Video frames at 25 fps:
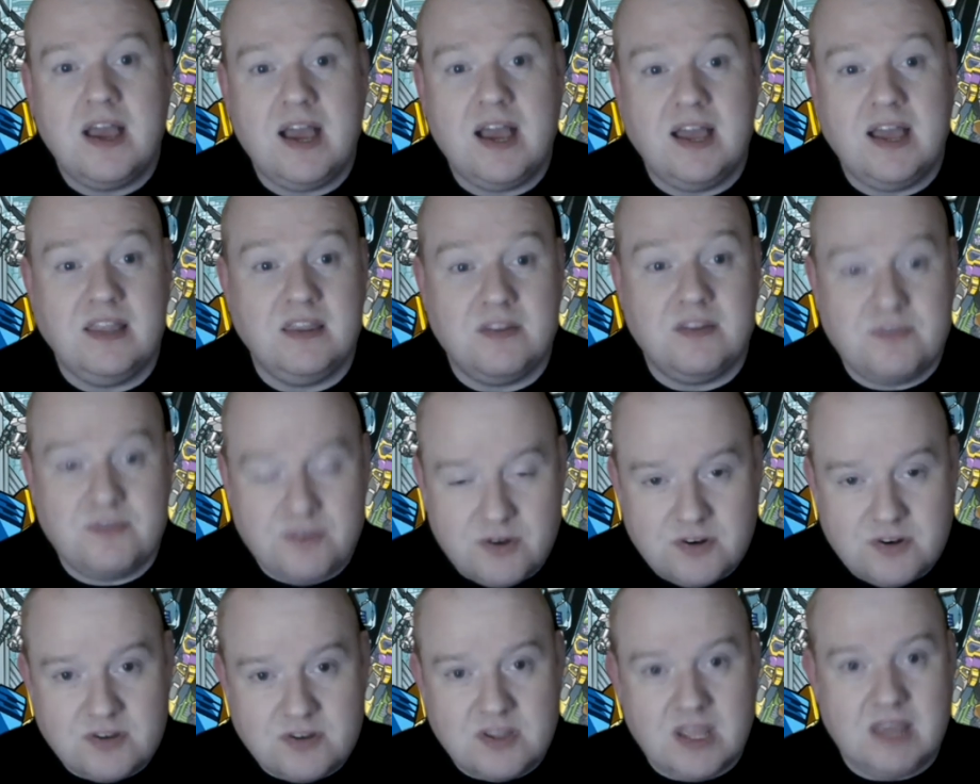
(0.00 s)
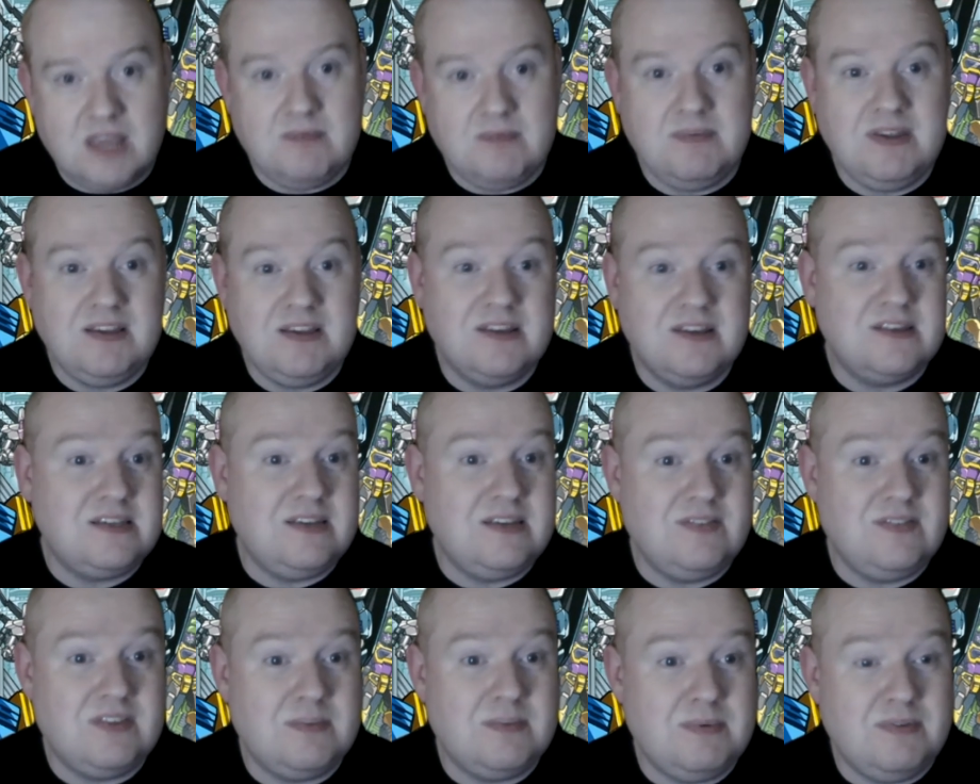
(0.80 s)
And the first time, he just
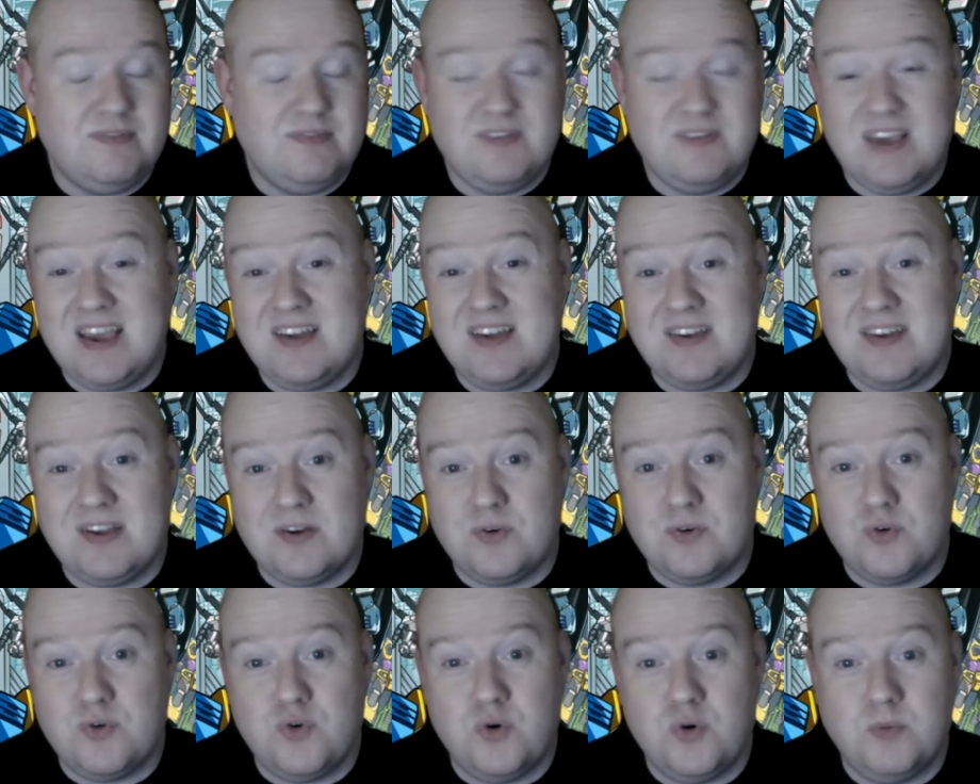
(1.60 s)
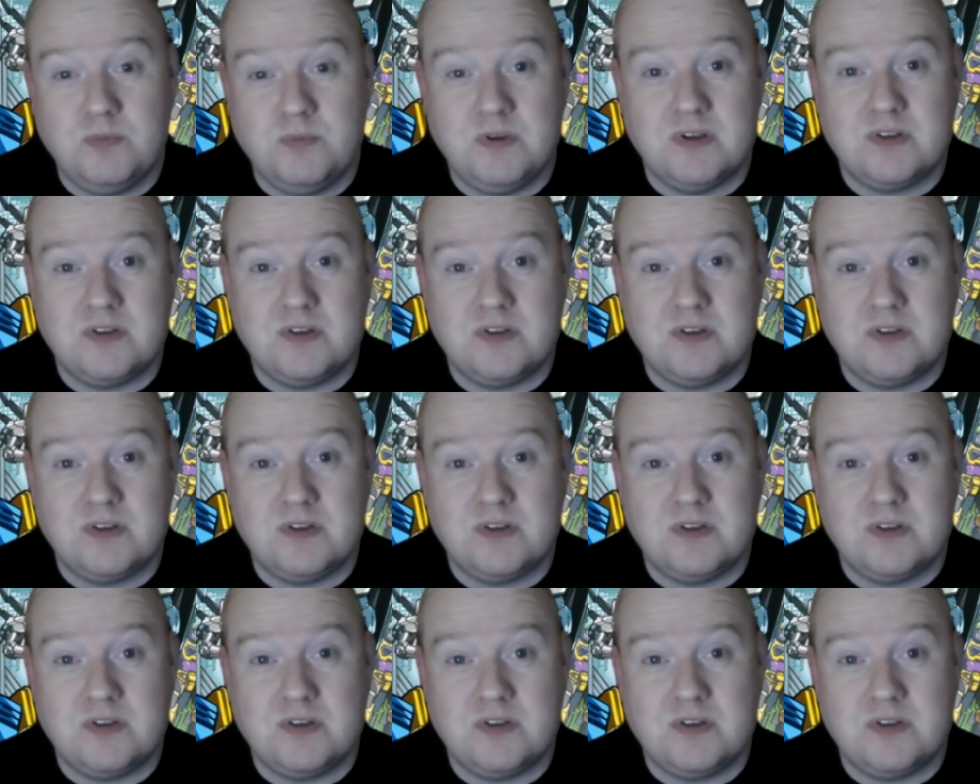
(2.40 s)
seemed to be very at home,